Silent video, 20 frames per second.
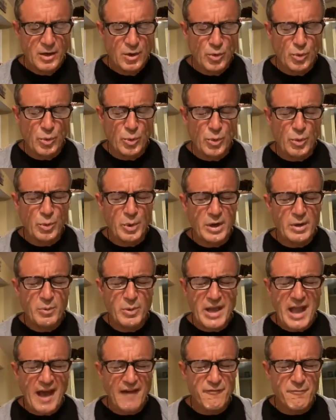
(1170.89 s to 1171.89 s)
We,
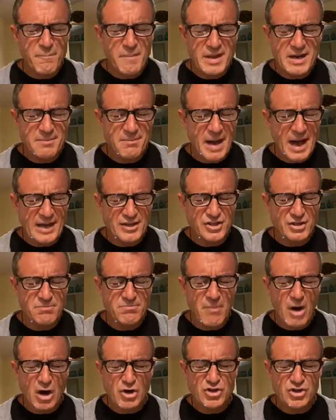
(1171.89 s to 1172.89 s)
we have minimized
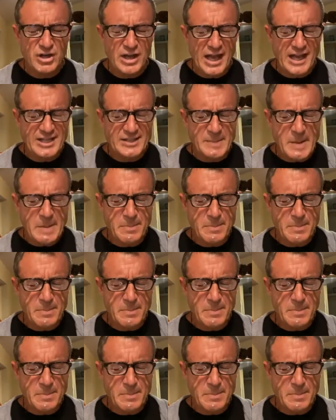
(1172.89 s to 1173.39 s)
and marginalized